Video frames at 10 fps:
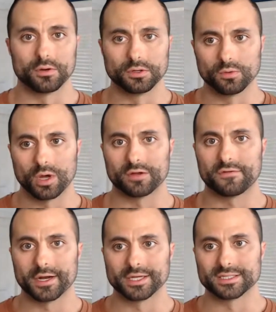And you want to
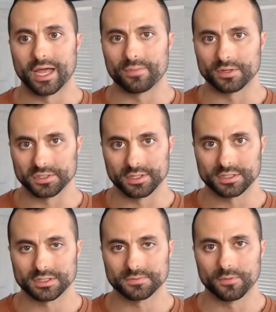find examples of
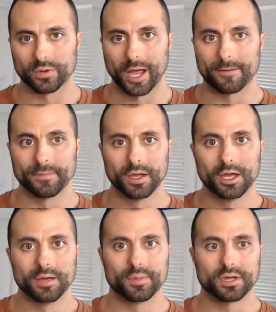this, okay?
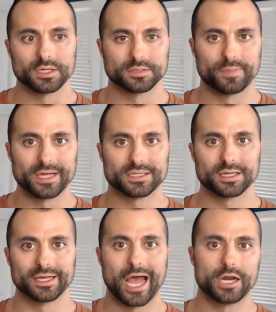Because
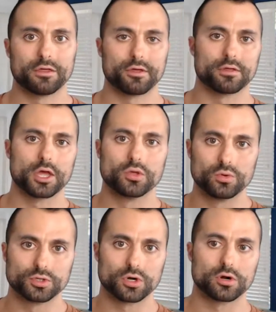basically, anything that
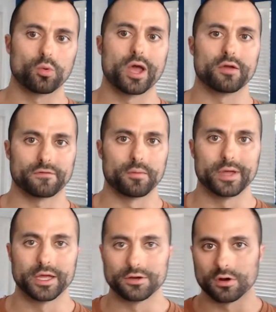you turn away
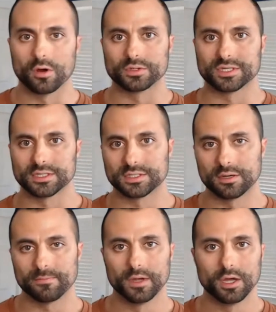from in your own
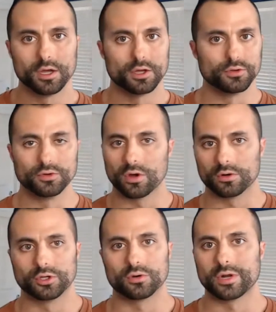system, you
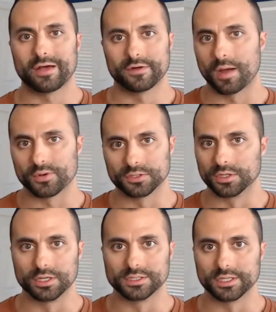don't you don't have an
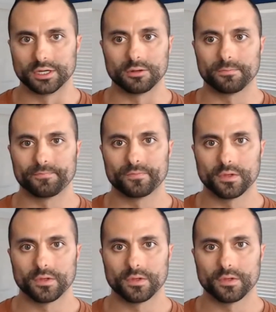opportunity to heal.